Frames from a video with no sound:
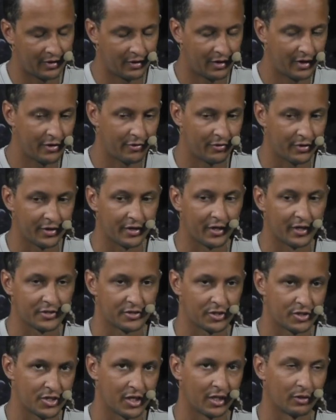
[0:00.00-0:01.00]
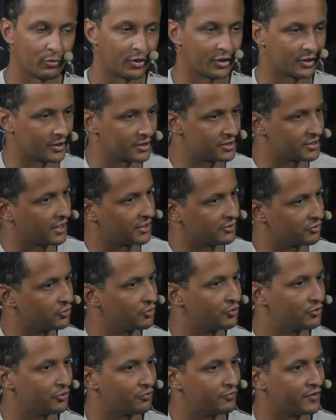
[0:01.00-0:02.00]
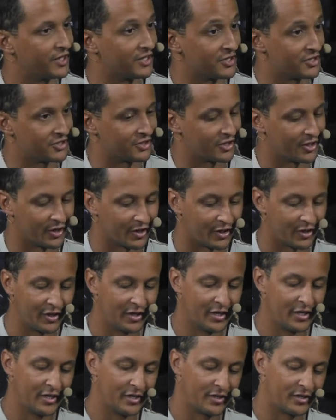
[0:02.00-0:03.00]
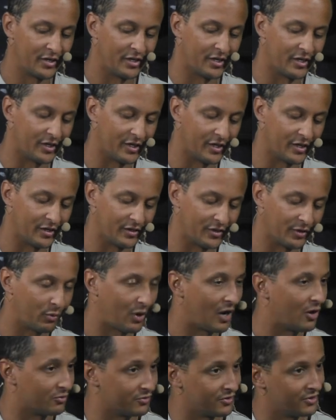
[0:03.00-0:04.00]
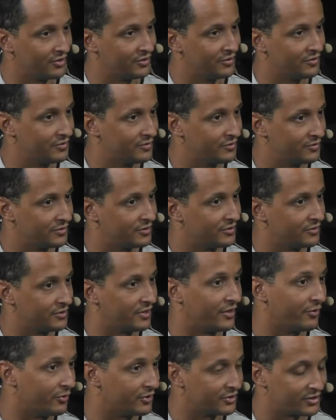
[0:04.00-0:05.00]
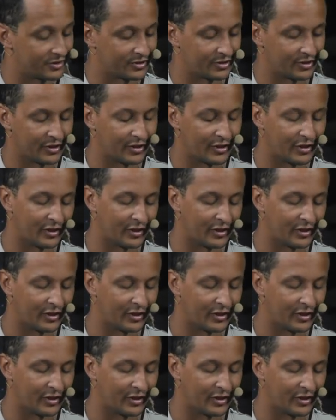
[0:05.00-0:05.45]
here in the SHL, we at least got to finish the ground series,